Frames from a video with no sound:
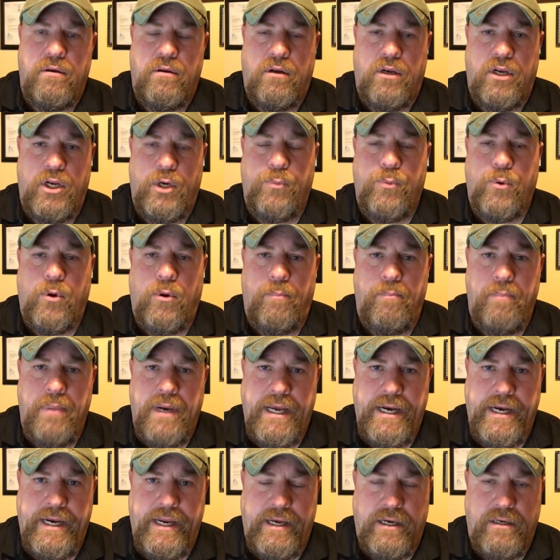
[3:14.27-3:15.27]
liberal
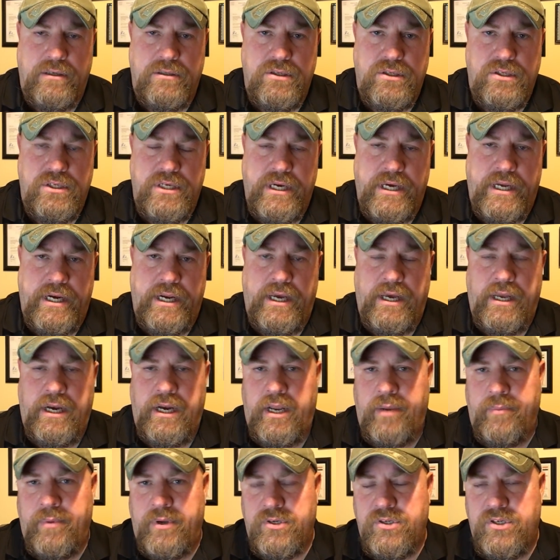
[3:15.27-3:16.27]
media,
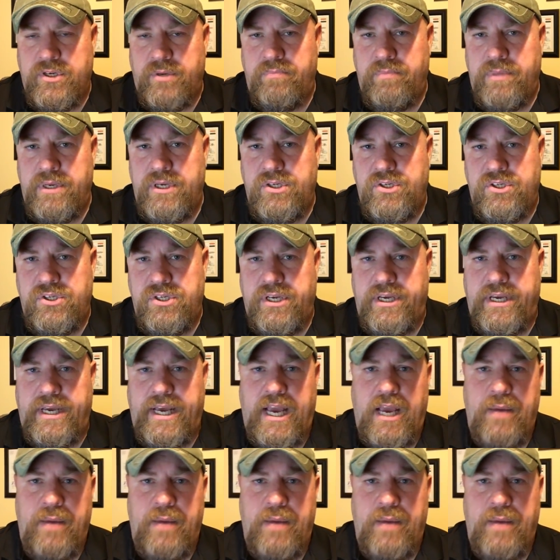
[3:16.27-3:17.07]
CNN, MSNBC,